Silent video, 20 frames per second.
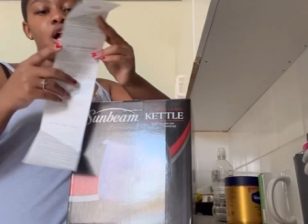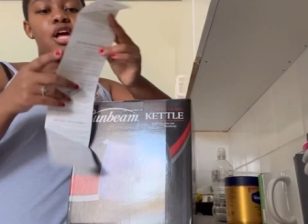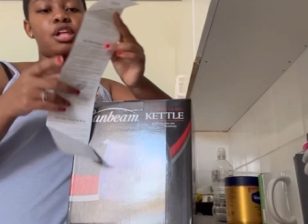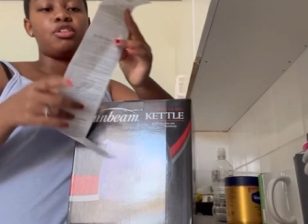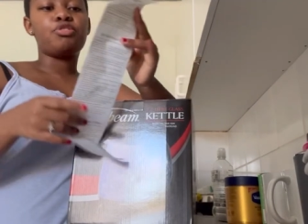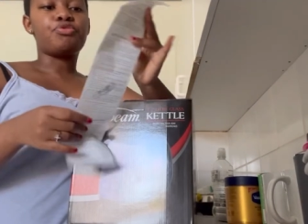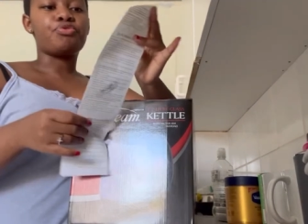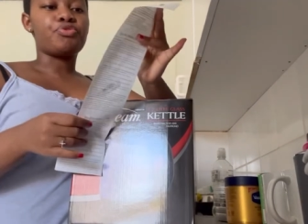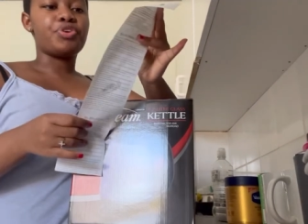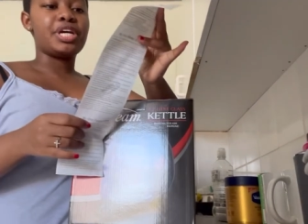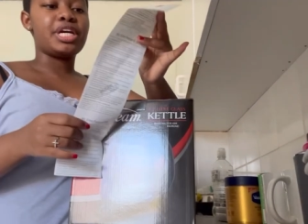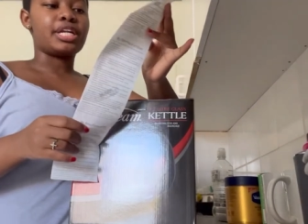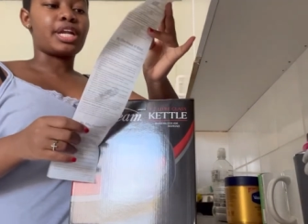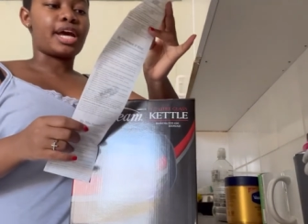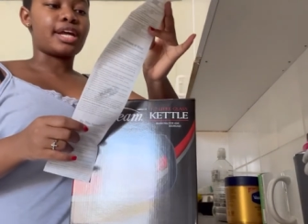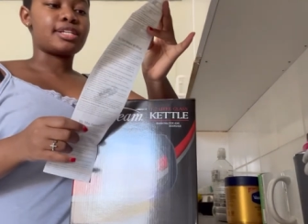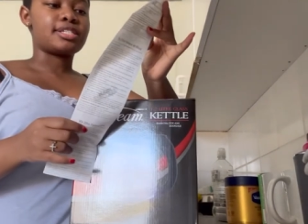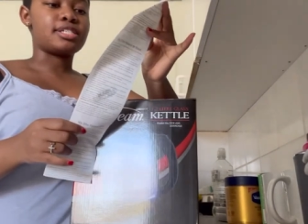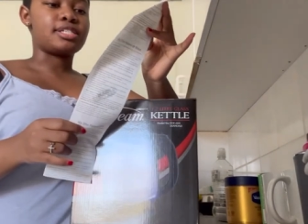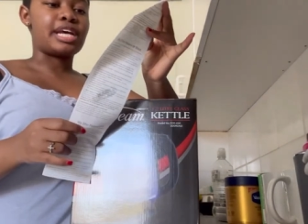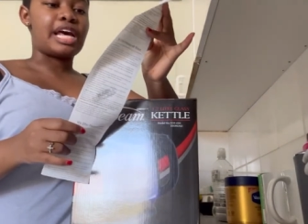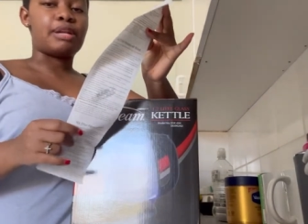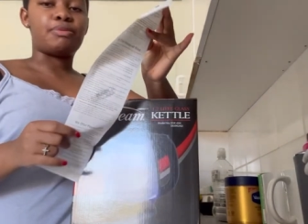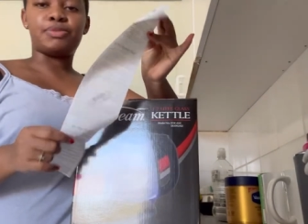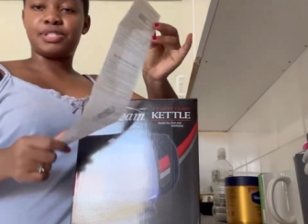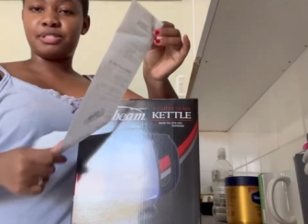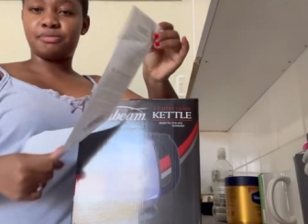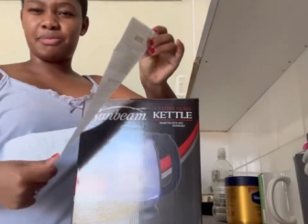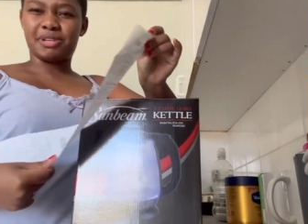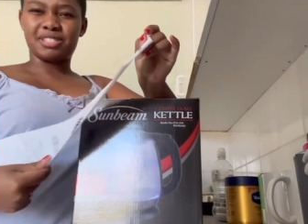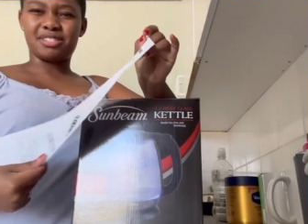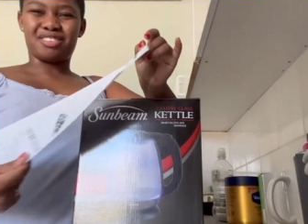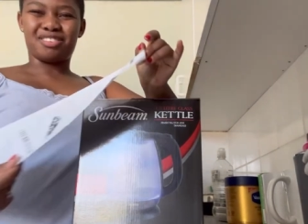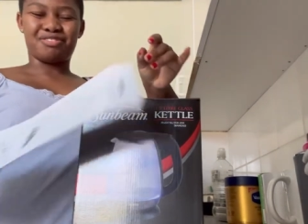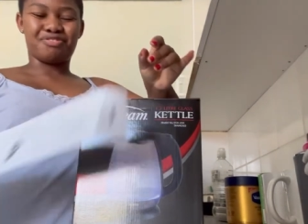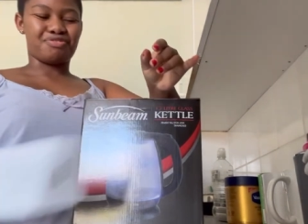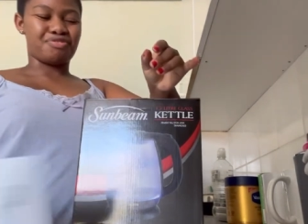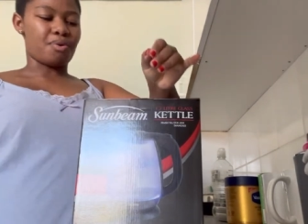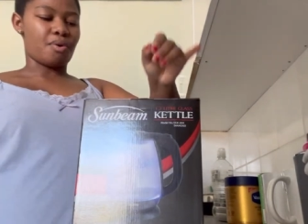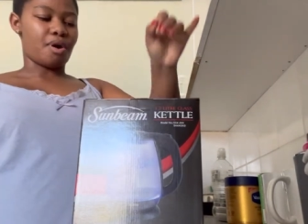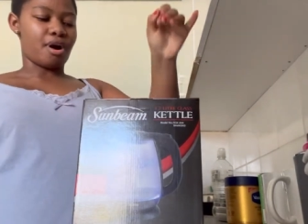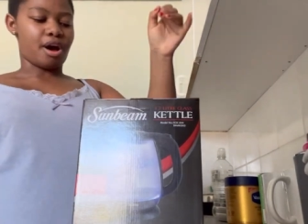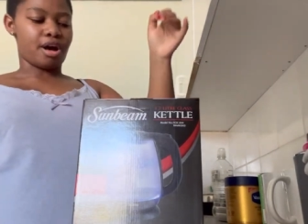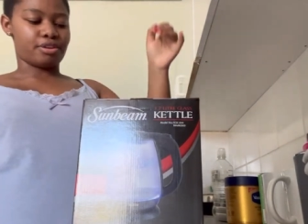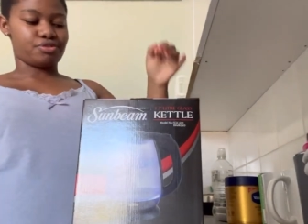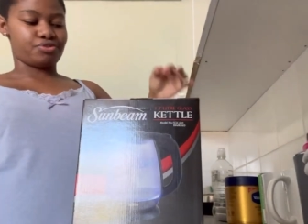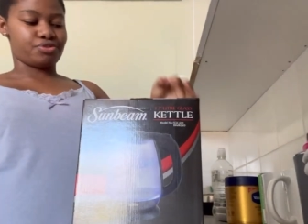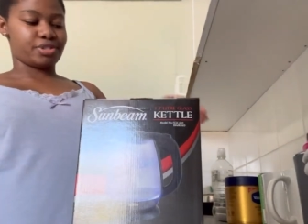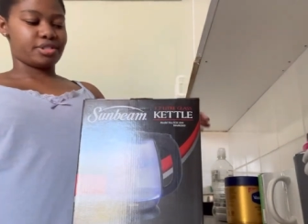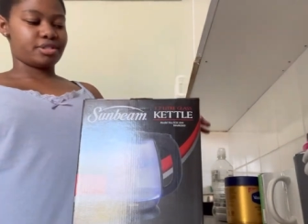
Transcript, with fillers: 399 It was basically 400